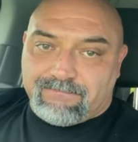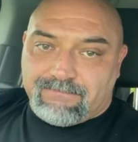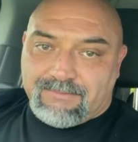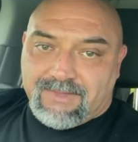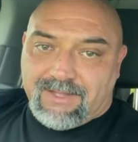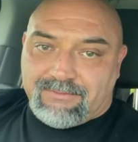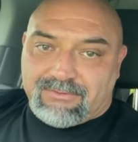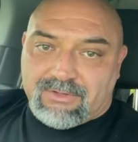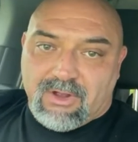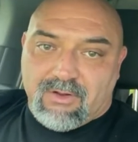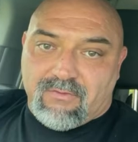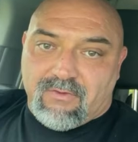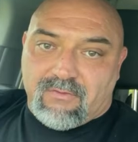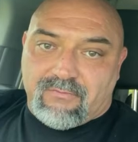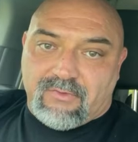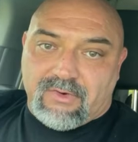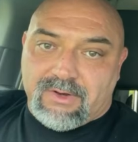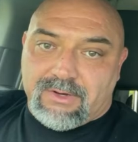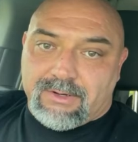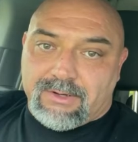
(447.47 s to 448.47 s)
left over
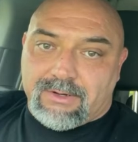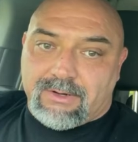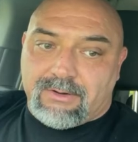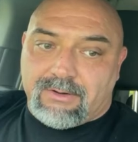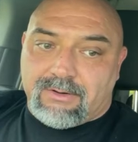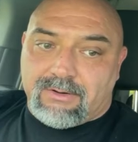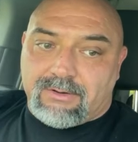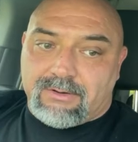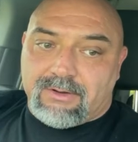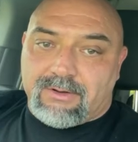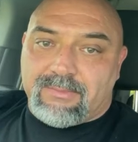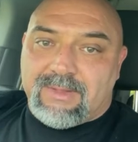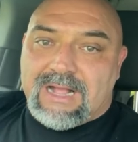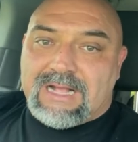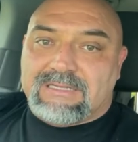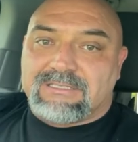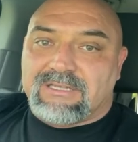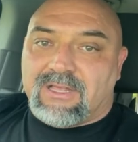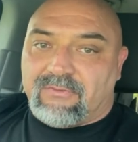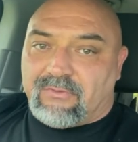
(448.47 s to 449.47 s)
for your
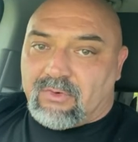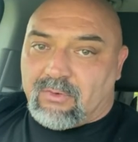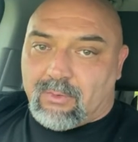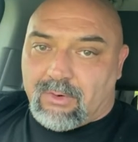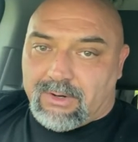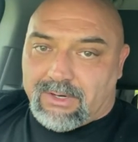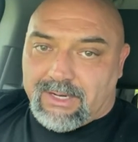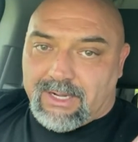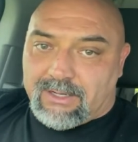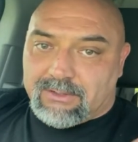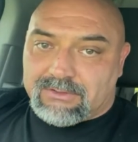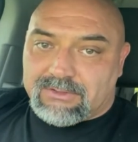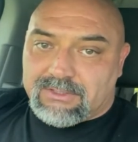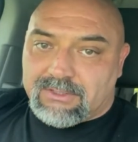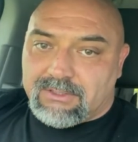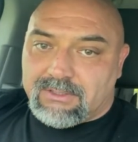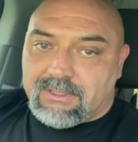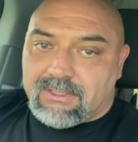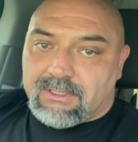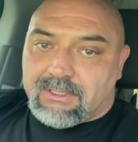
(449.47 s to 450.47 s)
max effort workouts.
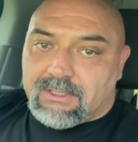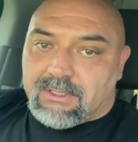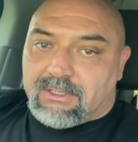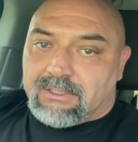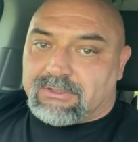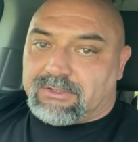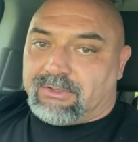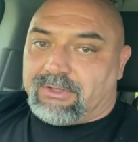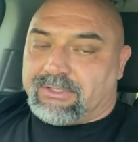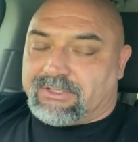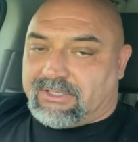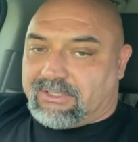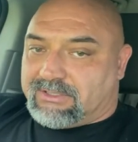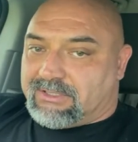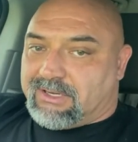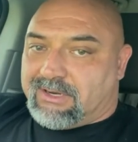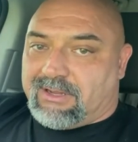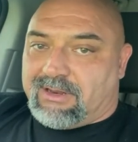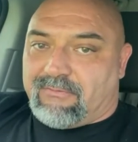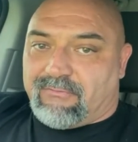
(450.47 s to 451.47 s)
So there's a
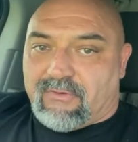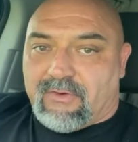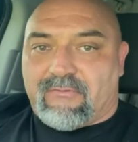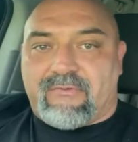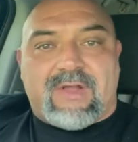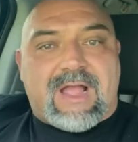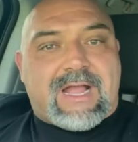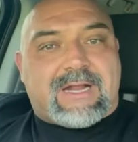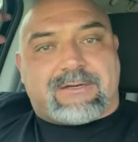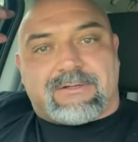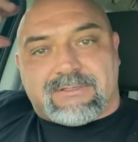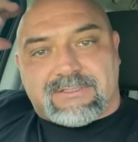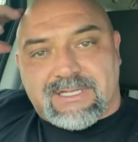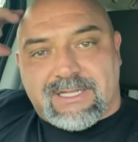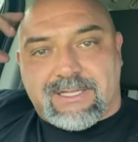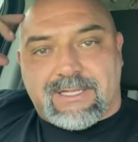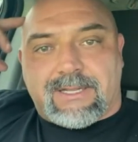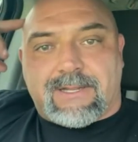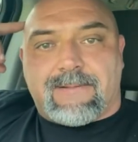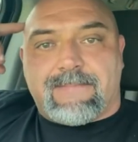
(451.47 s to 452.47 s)
ton of different factors,
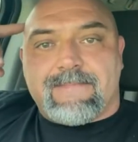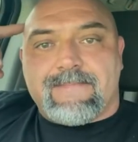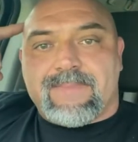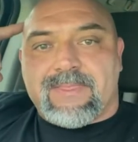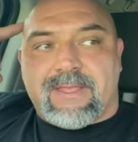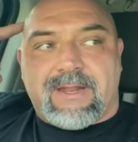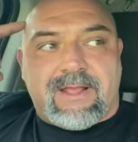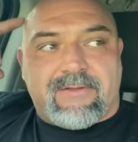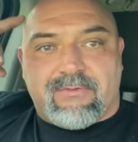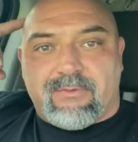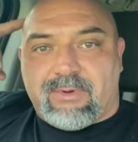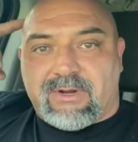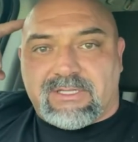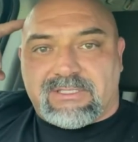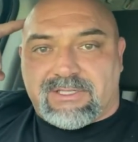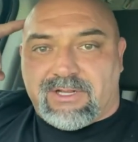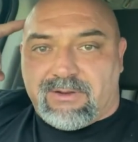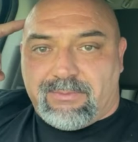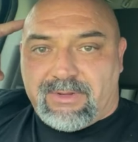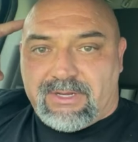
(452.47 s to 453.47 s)
I think, and
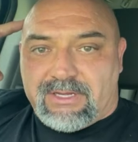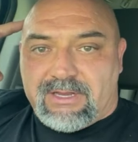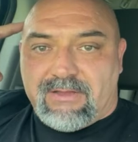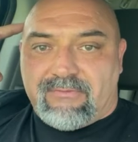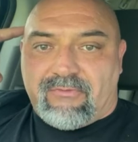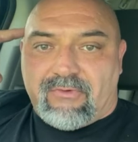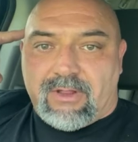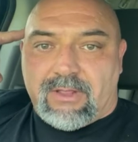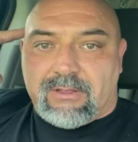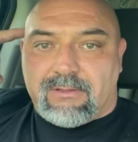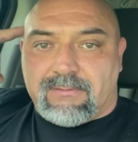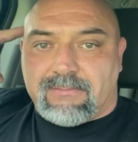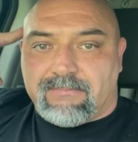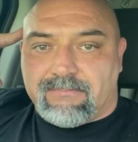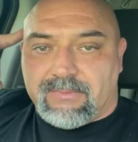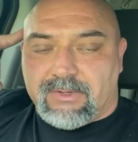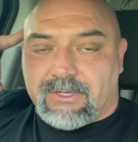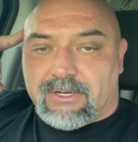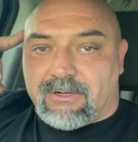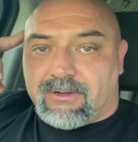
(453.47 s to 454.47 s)
everybody's going to be
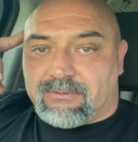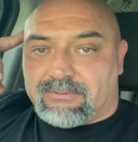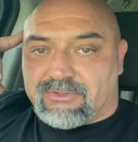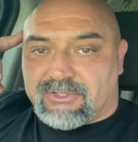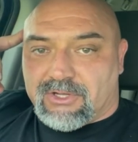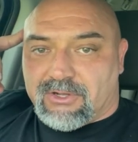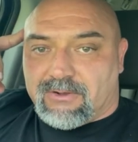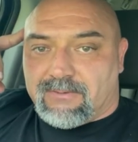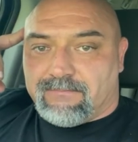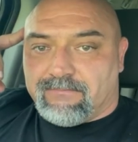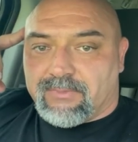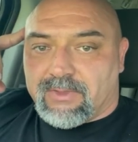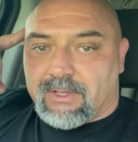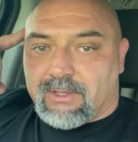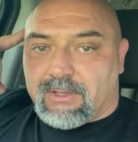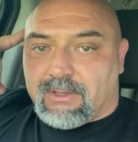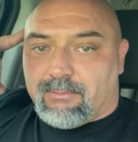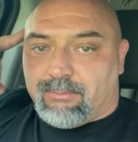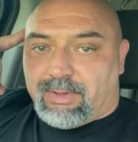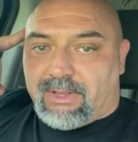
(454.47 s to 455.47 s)
different, you know, so
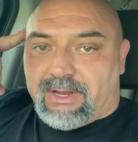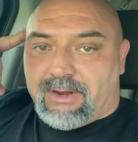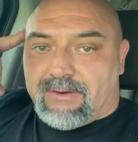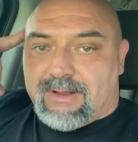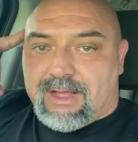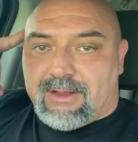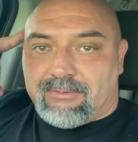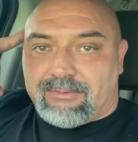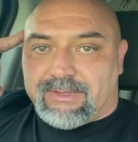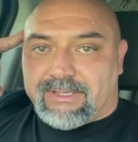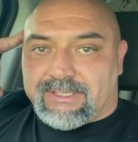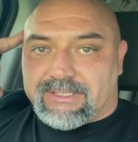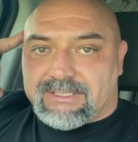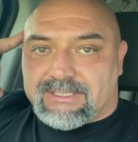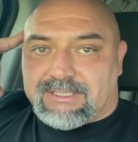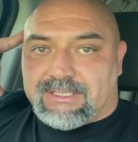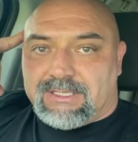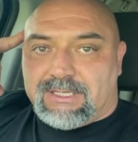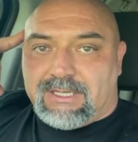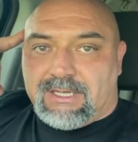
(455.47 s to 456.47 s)
play around with it and
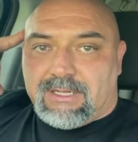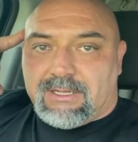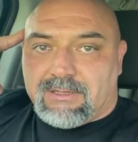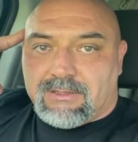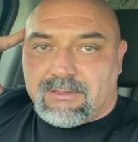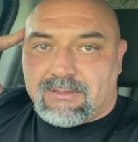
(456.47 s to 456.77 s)
see